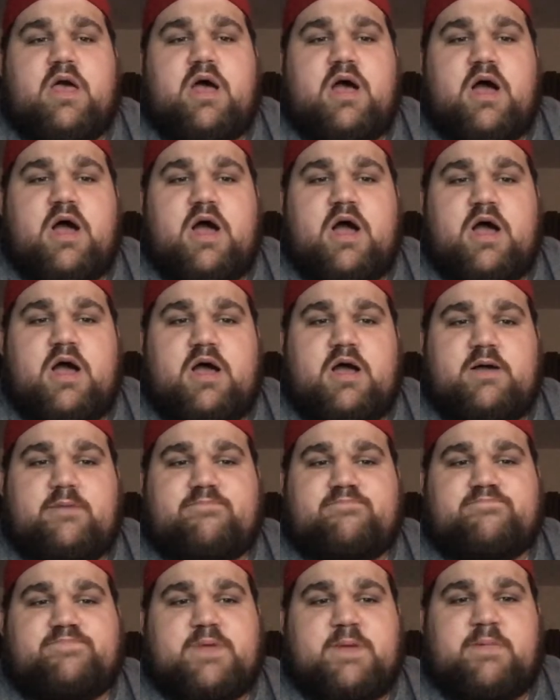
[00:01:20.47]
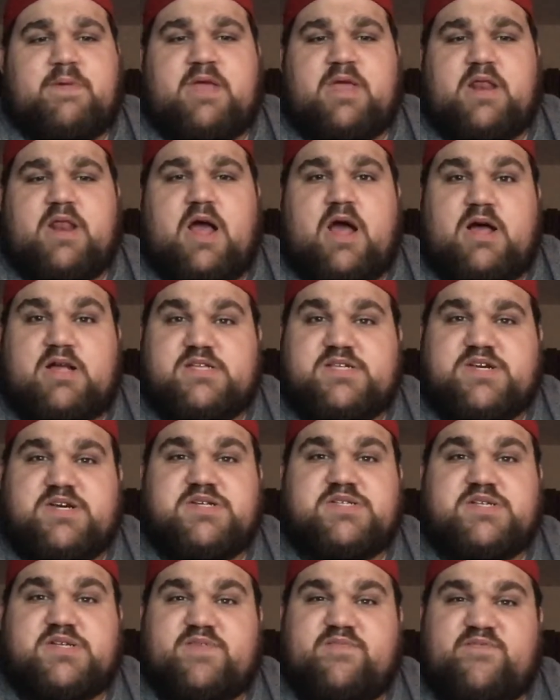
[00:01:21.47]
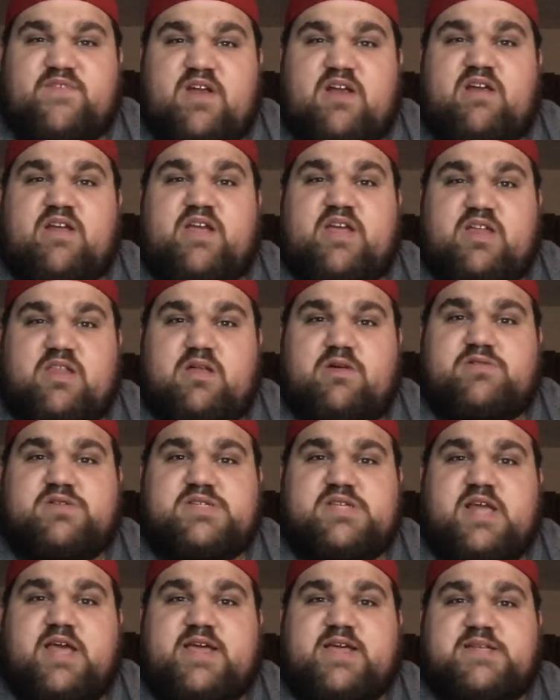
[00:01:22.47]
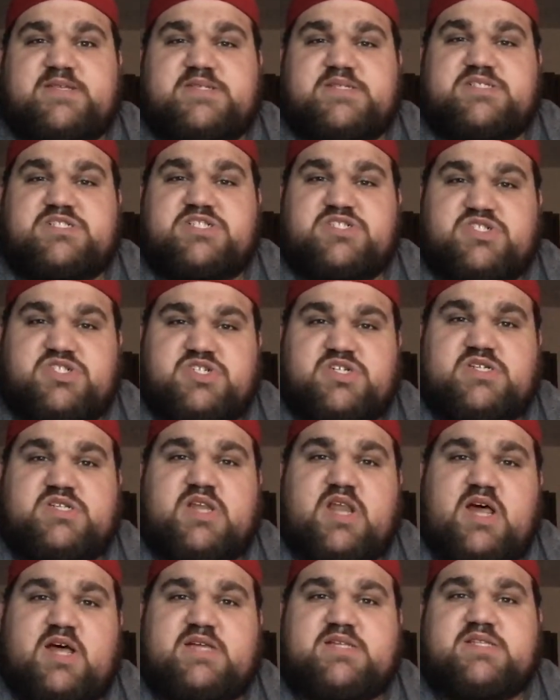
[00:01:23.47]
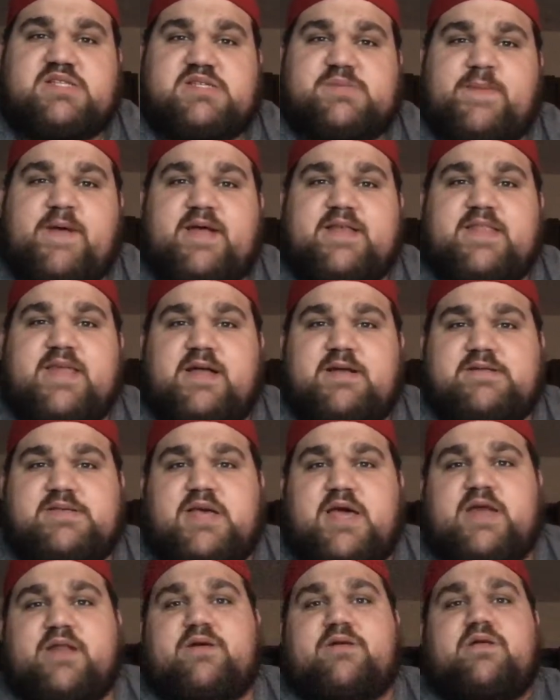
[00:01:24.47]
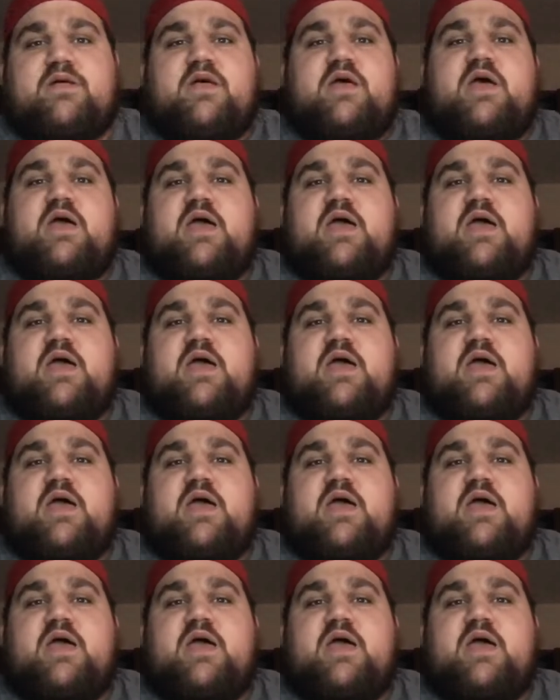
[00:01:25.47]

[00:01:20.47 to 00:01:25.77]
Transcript: Asuka is a very close second, so she just lost the SmackDown title.